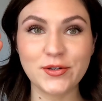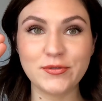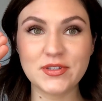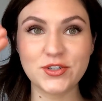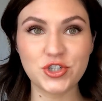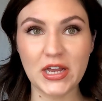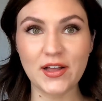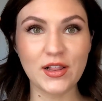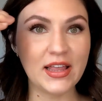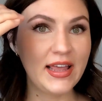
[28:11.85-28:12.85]
I'll use a
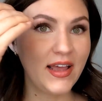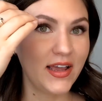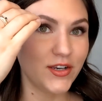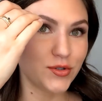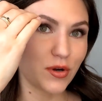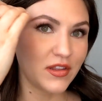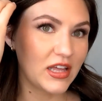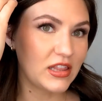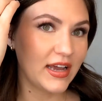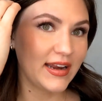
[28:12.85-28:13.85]
gel and draw
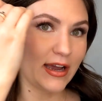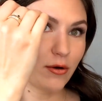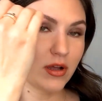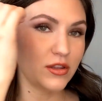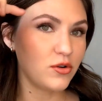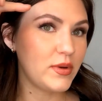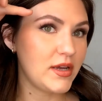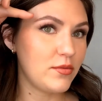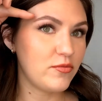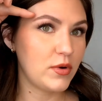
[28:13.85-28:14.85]
that line out a little
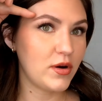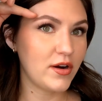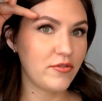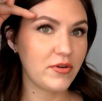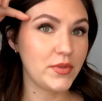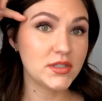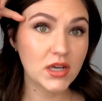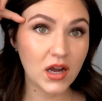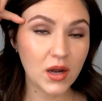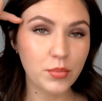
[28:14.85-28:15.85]
bit more from the
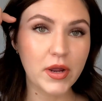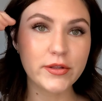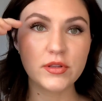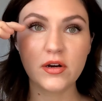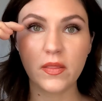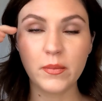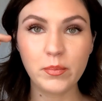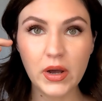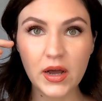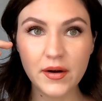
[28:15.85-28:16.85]
top rather than on the
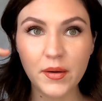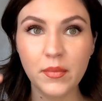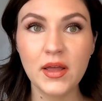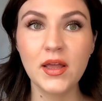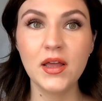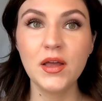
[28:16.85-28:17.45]
bottom.